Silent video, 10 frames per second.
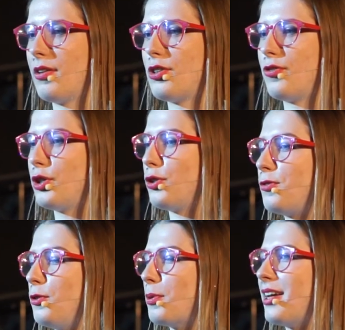to reduce
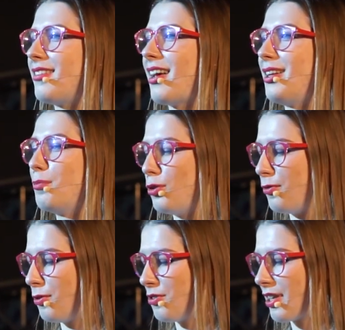food waste and
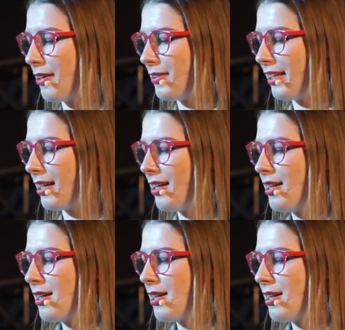improve food safety.